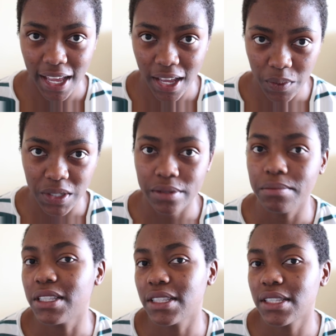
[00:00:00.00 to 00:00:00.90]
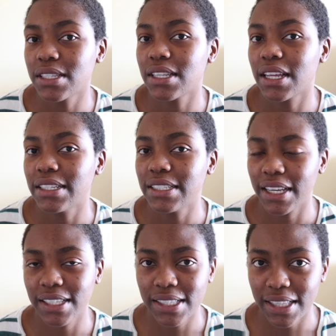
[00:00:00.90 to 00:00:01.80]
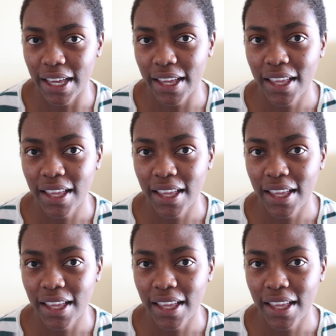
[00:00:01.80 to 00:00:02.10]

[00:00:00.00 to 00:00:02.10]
which means Dexter.